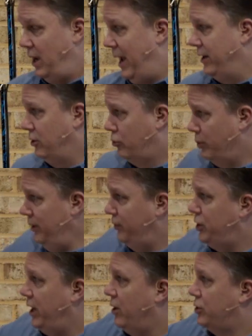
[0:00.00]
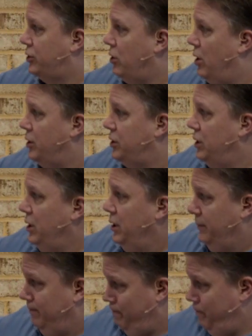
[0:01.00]
And Grief Share starts
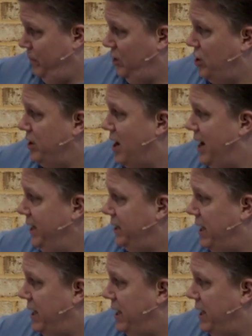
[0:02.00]
tonight,